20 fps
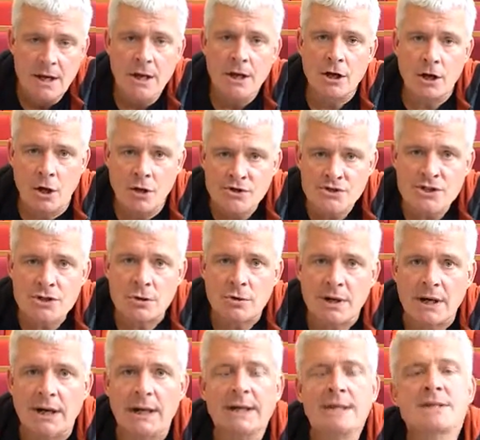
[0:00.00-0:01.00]

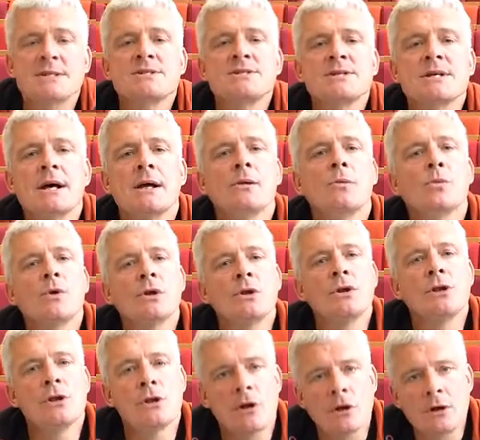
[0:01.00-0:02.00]
Consequently, the cell will
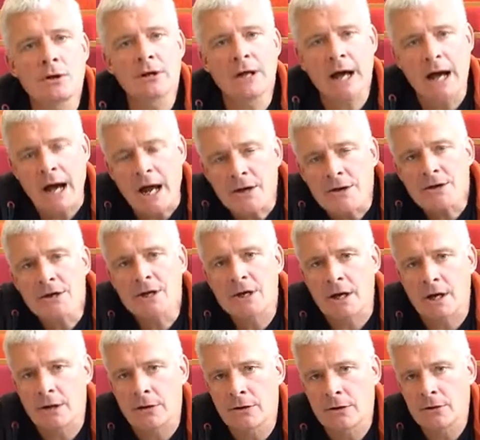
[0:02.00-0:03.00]
not
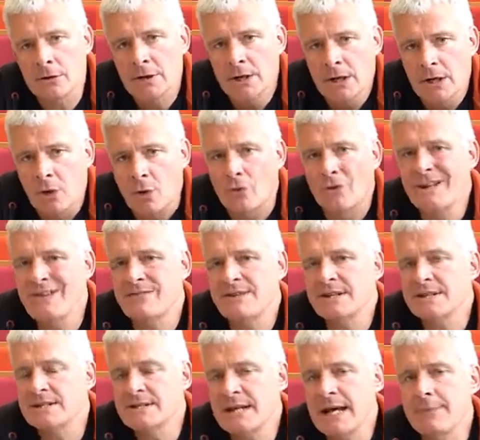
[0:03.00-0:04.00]
undergo or even
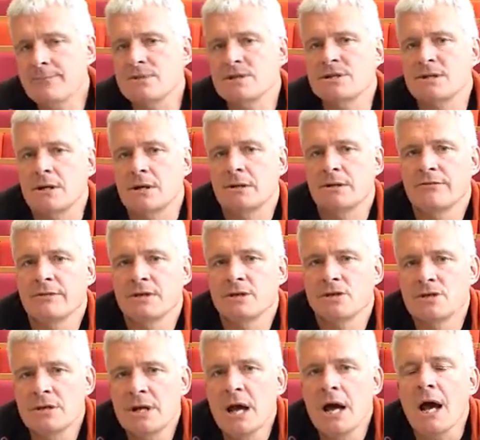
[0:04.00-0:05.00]
attempt cell
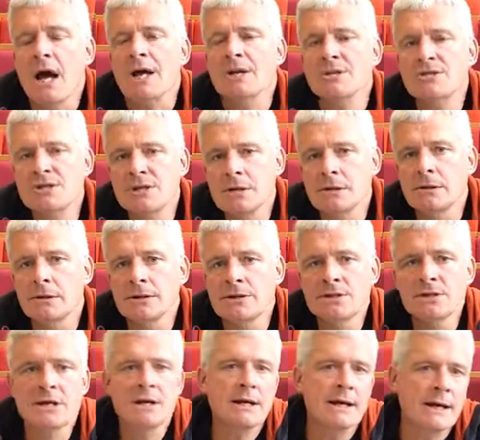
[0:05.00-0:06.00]
division until the
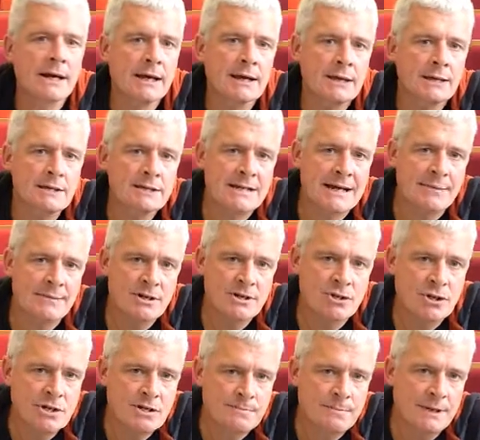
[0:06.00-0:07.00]
DNA damage
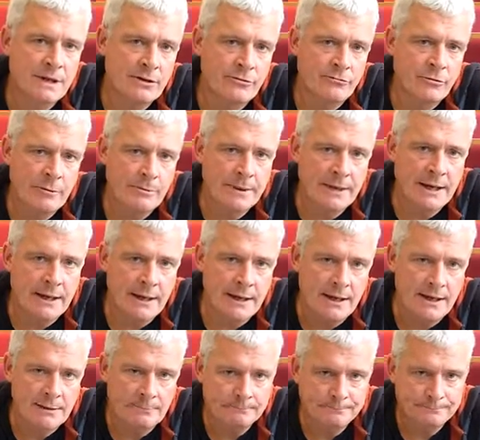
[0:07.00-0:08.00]
has been
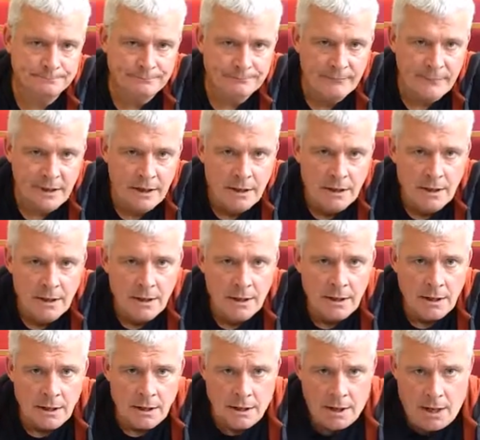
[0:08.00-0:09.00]
repaired.
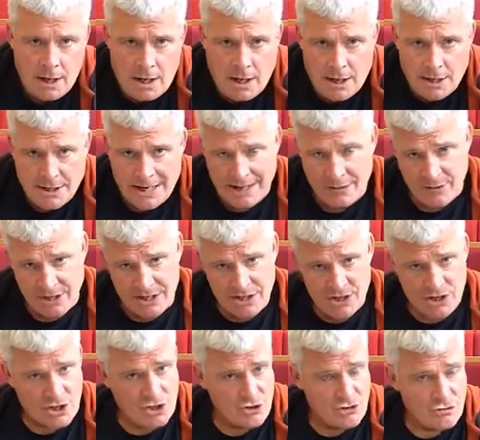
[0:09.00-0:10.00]
Now these
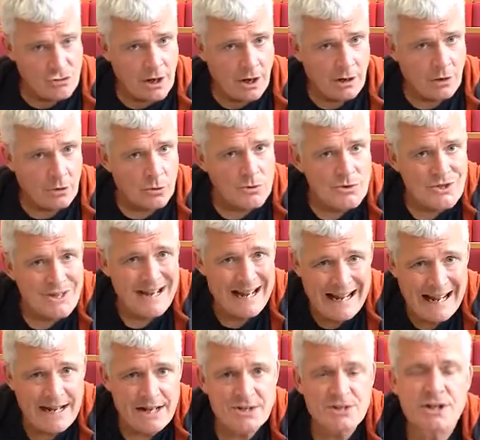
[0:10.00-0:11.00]
controls that
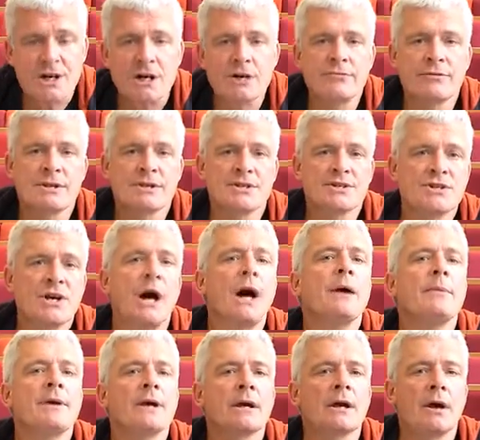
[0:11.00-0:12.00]
act over the
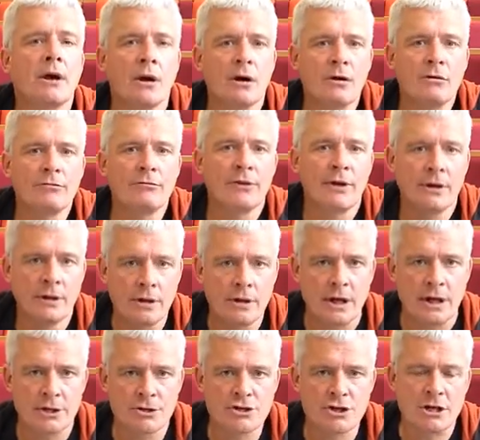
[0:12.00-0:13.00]
timing of
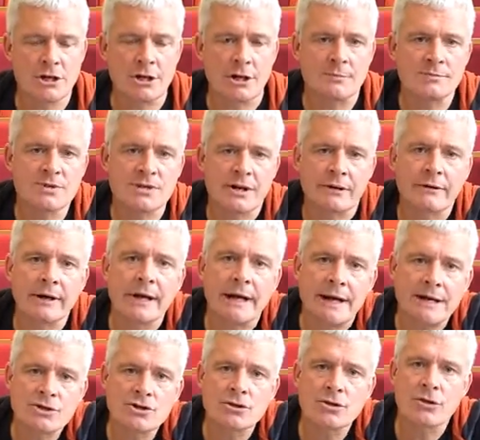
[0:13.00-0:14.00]
genome
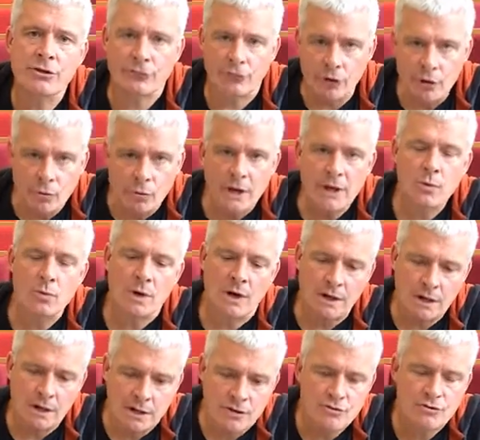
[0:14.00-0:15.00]
segregation through Wee1
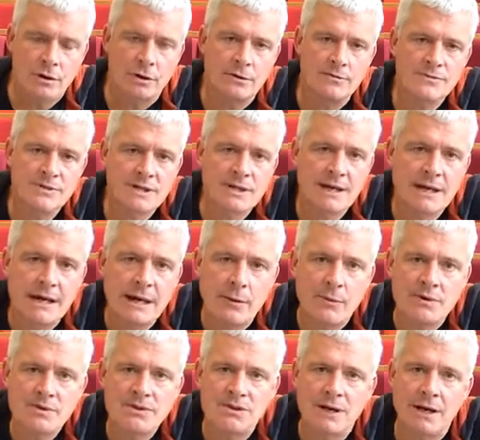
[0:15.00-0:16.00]
control of
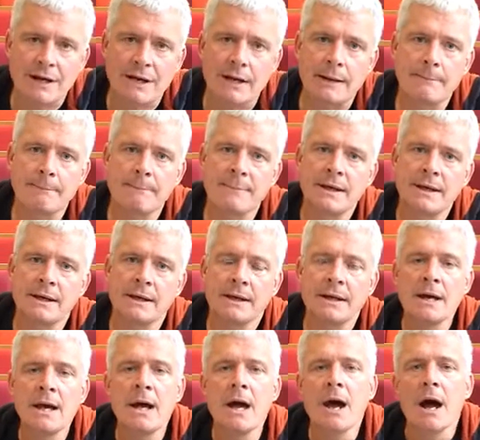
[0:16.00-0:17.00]
CDK1 cyclin B
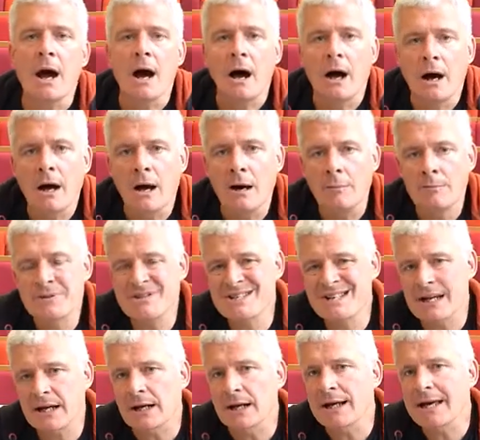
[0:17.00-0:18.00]
are
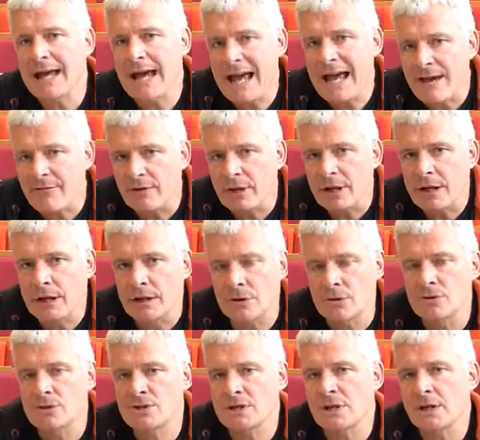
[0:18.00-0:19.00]
particularly heavily
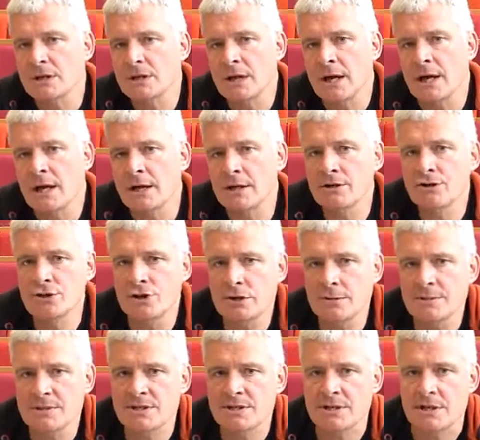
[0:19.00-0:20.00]
used in
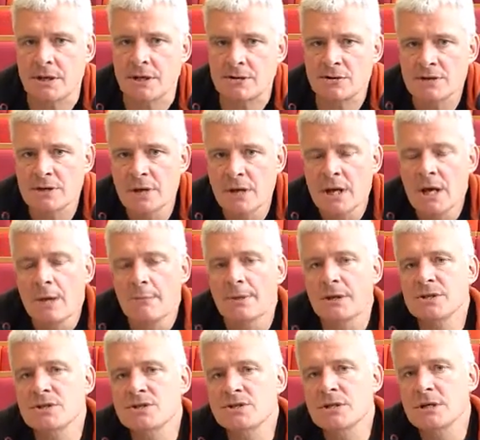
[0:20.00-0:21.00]
tumour cells,
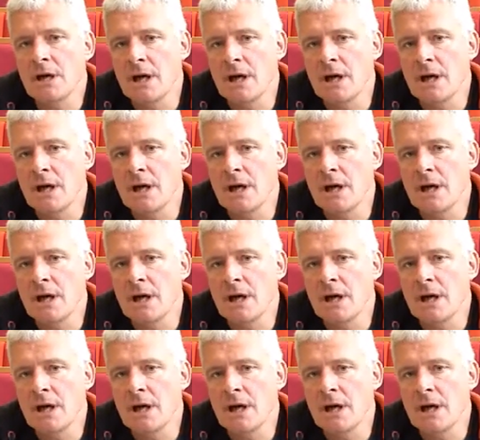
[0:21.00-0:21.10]
because